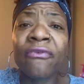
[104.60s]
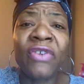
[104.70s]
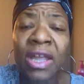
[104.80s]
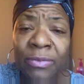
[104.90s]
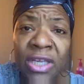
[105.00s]

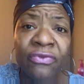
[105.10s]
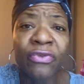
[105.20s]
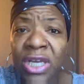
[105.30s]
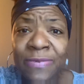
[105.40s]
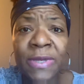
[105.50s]
family and
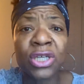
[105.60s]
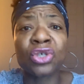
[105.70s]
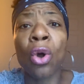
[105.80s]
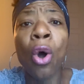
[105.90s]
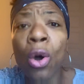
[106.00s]
friends because
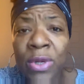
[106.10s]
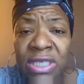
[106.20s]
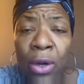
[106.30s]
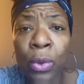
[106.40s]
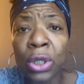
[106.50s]
you're always
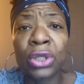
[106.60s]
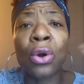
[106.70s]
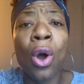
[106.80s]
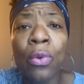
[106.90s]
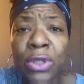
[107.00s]
at work and you're
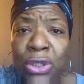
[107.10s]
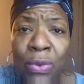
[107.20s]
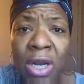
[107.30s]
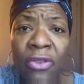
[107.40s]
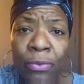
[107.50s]
always
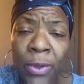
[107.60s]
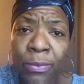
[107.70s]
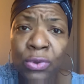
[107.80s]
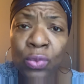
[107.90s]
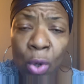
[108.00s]
doing other
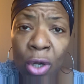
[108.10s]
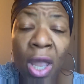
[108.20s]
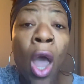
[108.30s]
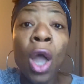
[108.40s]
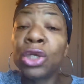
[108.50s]
people's
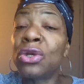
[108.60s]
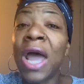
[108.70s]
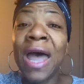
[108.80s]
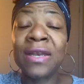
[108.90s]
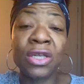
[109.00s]
work. You
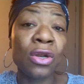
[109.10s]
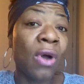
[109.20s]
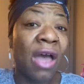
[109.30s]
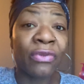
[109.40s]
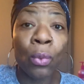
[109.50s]
don't
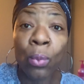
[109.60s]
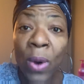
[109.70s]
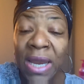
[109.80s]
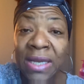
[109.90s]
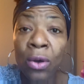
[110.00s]
have the
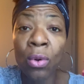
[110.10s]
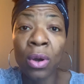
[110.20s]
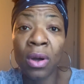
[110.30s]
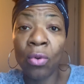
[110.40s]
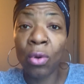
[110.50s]
weight
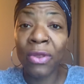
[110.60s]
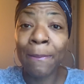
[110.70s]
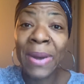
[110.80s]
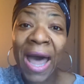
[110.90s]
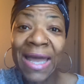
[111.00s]
or the
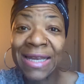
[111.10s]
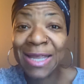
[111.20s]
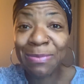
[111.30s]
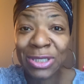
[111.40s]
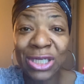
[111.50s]
body
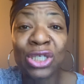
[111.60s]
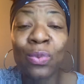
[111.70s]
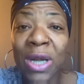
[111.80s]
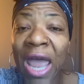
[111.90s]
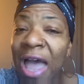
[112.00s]
image that you
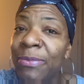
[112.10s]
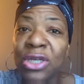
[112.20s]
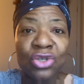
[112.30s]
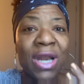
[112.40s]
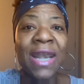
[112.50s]
want to have
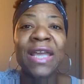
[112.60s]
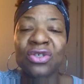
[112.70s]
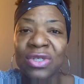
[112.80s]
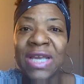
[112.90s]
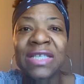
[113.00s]
because you're not
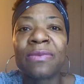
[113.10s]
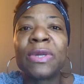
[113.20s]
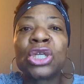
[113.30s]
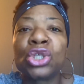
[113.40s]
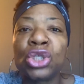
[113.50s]
exercising
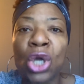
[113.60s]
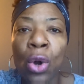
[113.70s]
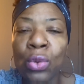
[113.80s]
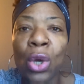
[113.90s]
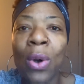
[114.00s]
because you
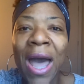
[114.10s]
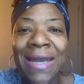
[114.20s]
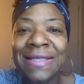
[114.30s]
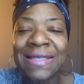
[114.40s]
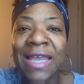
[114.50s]
don't know how
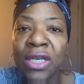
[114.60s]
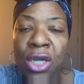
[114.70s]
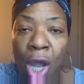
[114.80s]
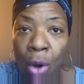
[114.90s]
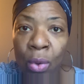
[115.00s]
to say
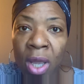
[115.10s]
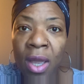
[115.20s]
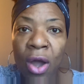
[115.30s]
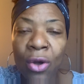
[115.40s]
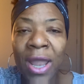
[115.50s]
no.
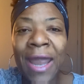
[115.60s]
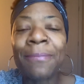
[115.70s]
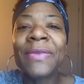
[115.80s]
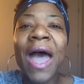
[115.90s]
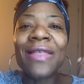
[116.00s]

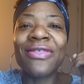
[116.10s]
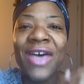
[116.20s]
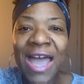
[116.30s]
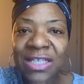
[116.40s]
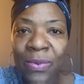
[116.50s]
Okay.
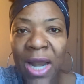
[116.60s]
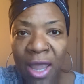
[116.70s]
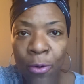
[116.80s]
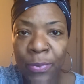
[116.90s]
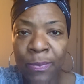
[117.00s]
That's what I
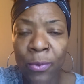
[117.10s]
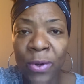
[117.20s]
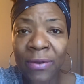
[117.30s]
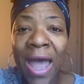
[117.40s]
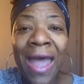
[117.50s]
help people
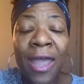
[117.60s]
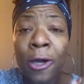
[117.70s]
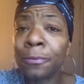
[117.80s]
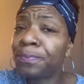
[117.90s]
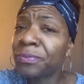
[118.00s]
with. I
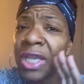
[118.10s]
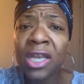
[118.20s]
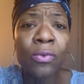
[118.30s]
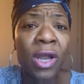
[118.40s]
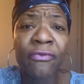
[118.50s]
help
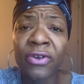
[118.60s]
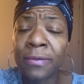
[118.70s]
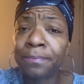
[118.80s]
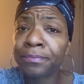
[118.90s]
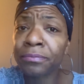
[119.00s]
anywhere
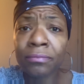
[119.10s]
from